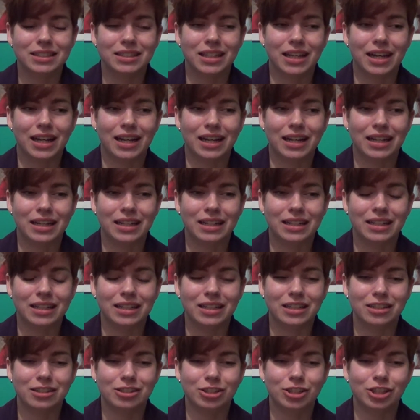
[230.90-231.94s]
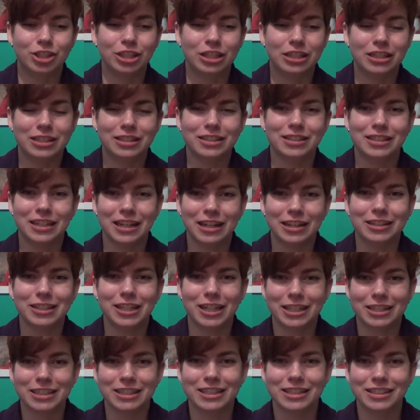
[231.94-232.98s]
that she did tell
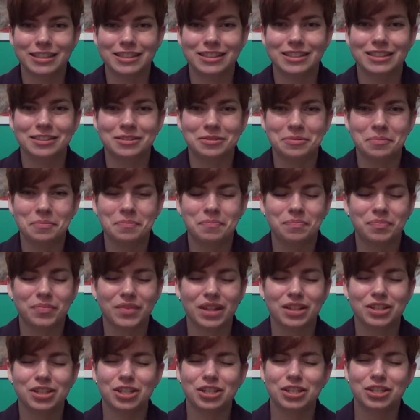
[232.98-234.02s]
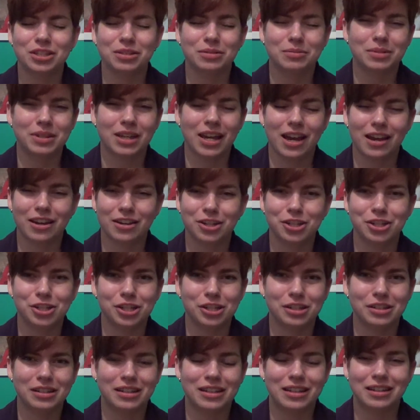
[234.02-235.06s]
Ellis, and just the
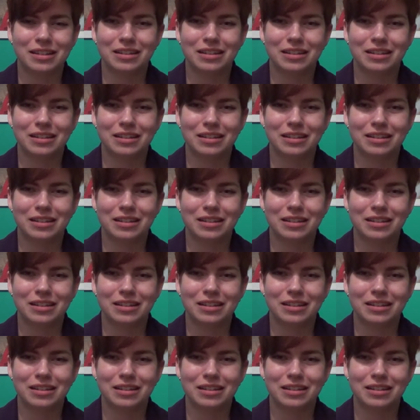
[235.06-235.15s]
reaction.